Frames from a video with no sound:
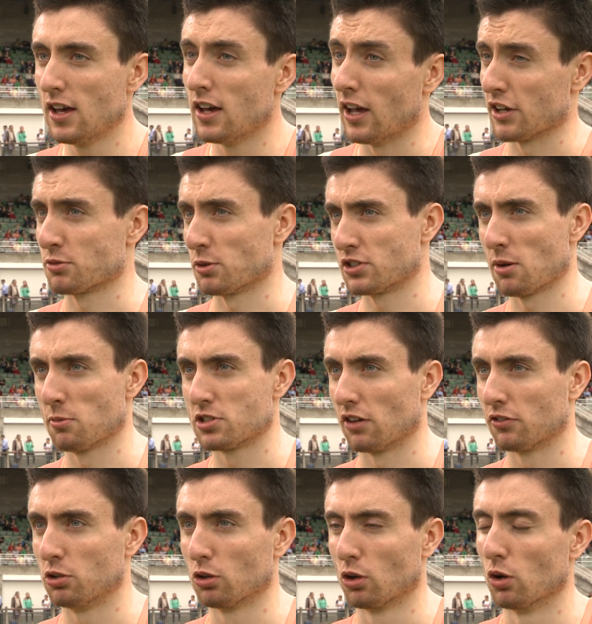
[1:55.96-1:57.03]
Yeah, so I set myself
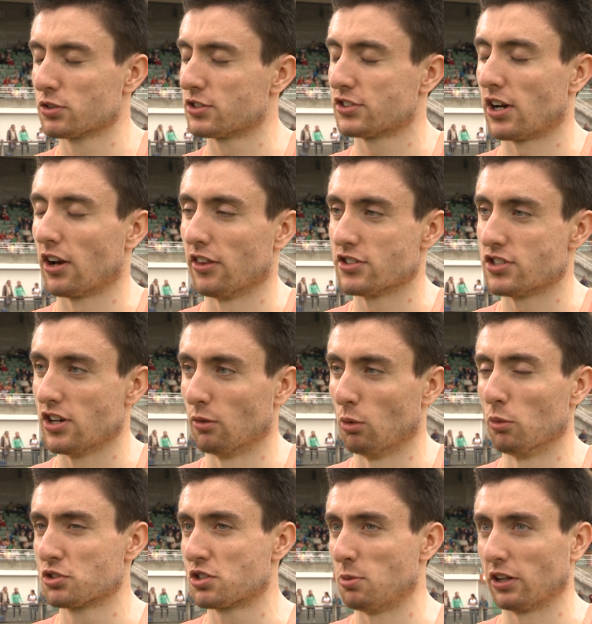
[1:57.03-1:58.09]
two goals at the start of this year.
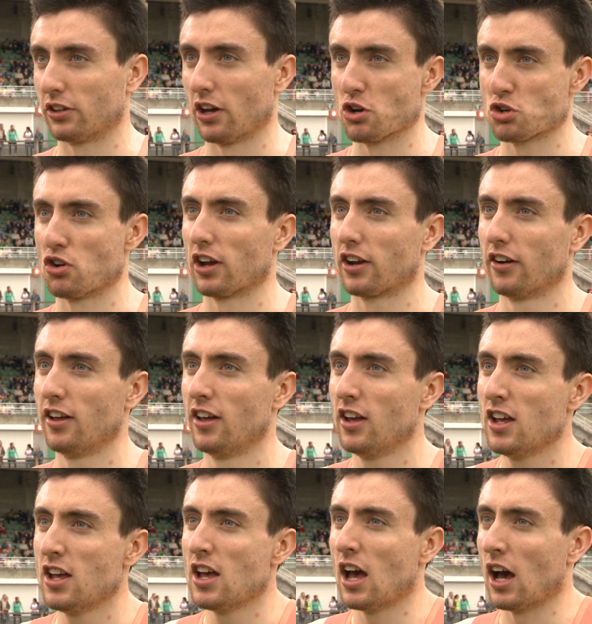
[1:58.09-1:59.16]
One was to beat the Irish record,
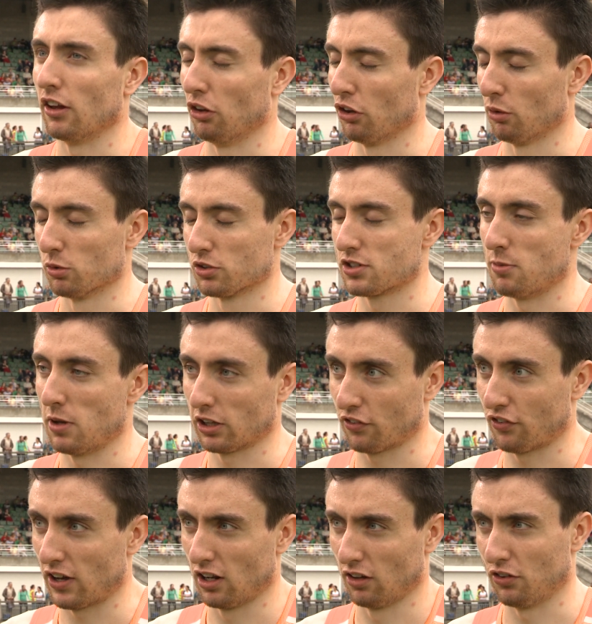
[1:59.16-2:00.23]
and the other was to make the
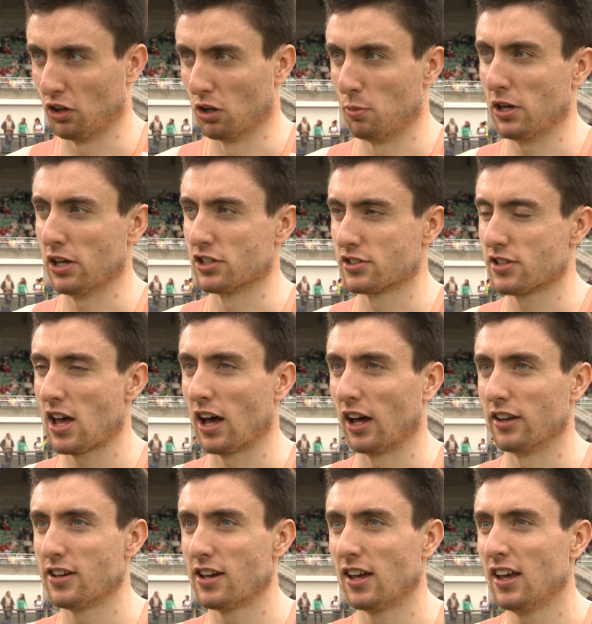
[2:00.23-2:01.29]
final of the Europeans.
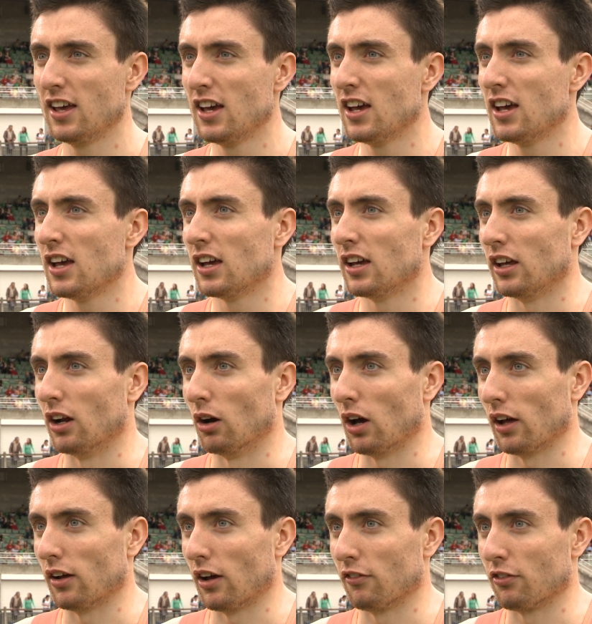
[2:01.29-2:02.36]
And, you know,
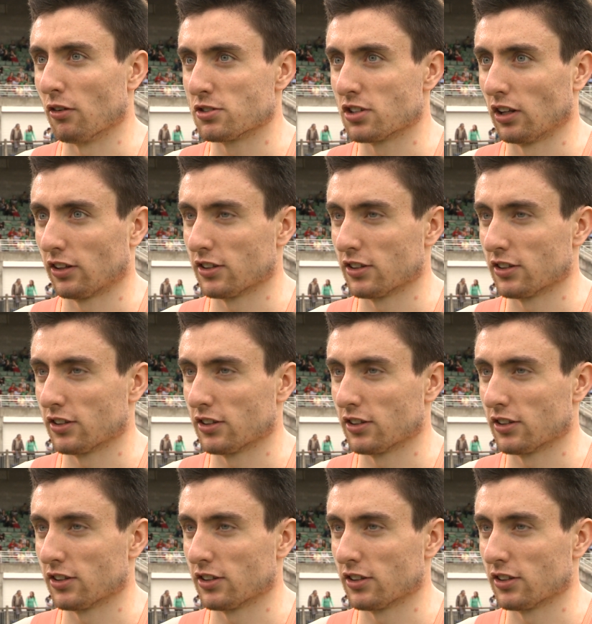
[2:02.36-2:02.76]
I've always said, like,